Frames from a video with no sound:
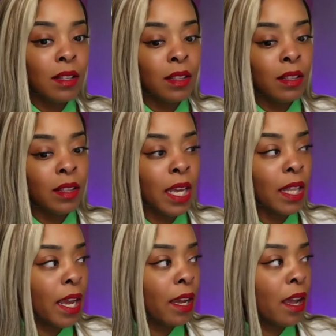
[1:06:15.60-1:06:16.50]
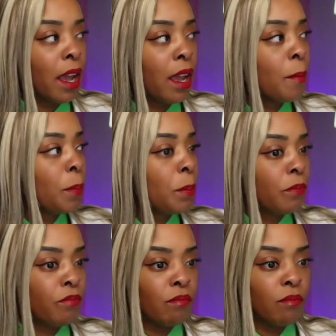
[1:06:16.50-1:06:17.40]
they like, hey,
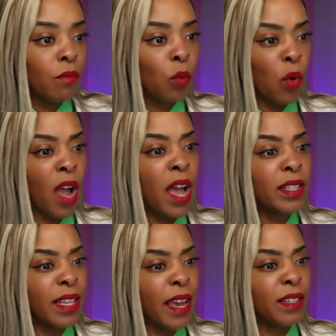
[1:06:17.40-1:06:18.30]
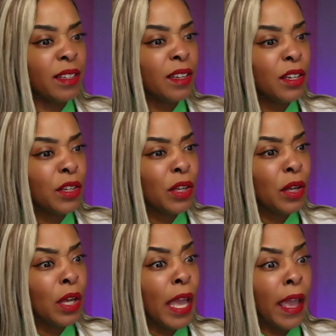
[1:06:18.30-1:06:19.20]
Rod's like,
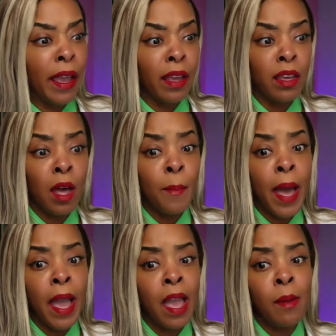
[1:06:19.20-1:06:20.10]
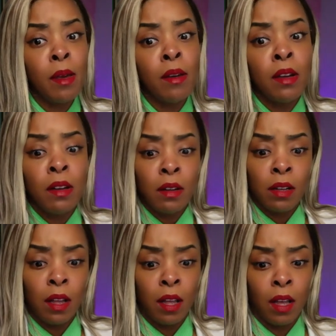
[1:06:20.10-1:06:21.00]
hey, Yung Miami,
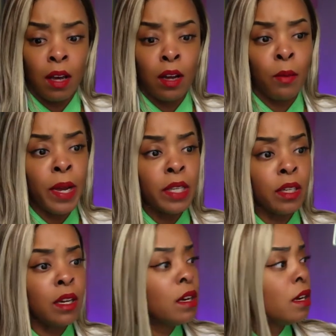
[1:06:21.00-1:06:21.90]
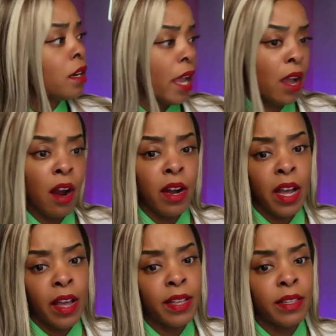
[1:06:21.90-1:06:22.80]
uh, Caresha and her
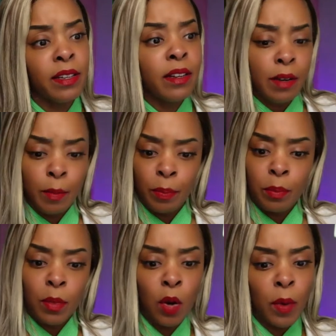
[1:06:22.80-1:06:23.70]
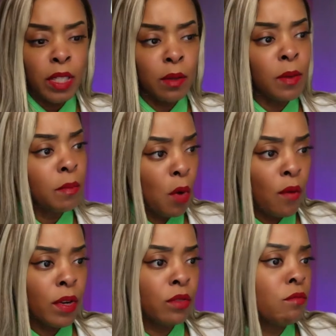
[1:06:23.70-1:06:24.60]
cousin, Caresha was
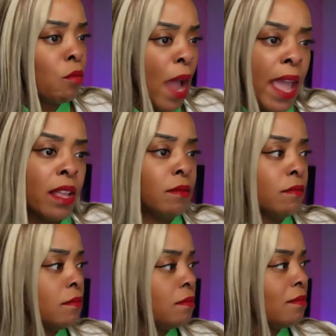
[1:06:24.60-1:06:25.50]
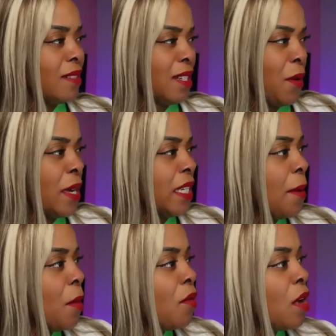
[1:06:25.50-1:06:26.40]
moving weight. Caresha ain't
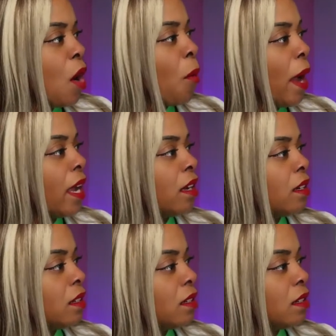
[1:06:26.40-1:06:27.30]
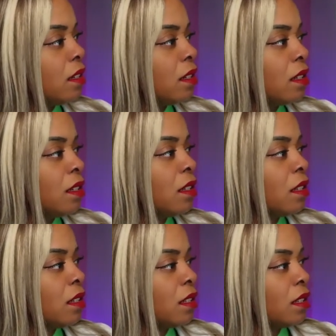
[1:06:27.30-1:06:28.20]
moving no weight.
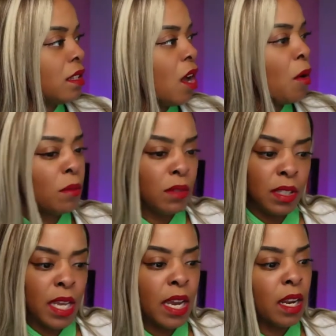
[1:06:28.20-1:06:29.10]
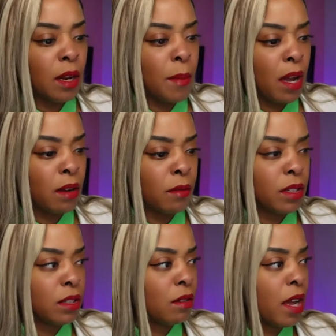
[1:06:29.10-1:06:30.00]
Don't say that about
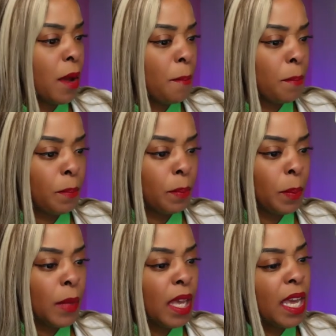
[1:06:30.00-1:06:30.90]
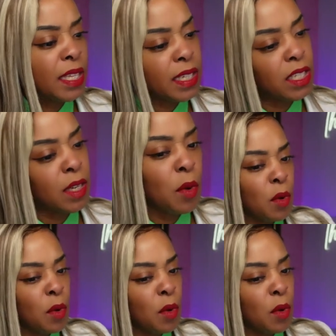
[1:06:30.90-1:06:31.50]
Caresha, okay? He said she moving